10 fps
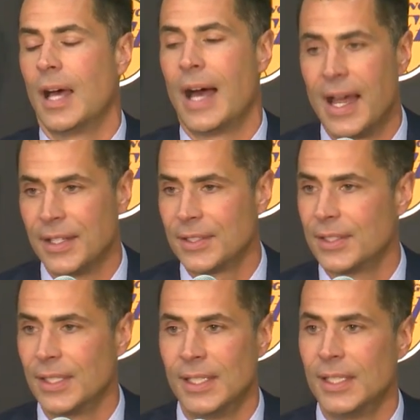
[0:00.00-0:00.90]

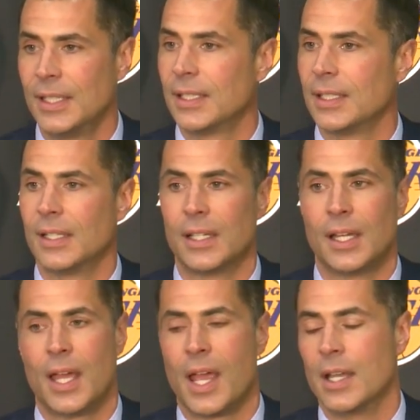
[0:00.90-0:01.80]
honesty
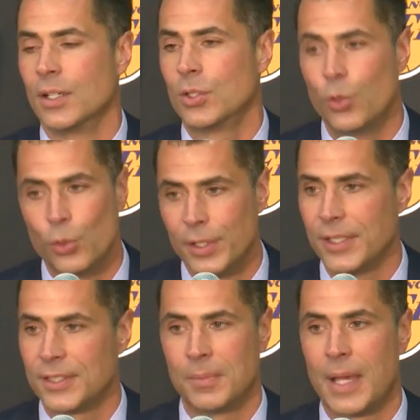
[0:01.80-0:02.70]
and
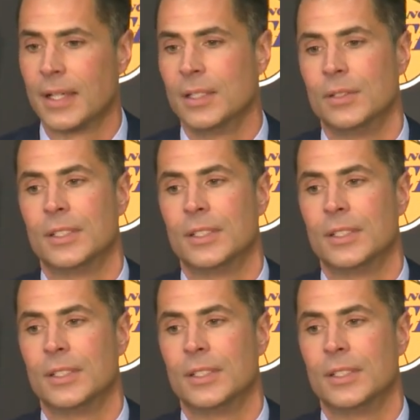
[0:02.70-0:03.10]
coolness about you